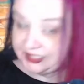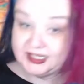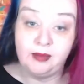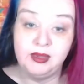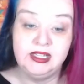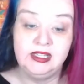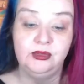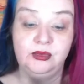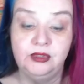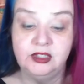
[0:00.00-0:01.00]
stabby
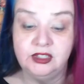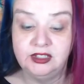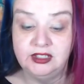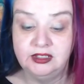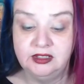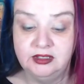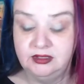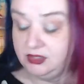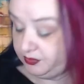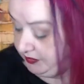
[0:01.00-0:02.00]
needles just to...
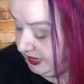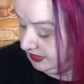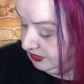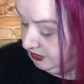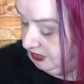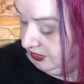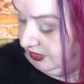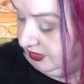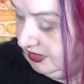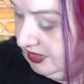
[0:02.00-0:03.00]
Nope, that's not so good.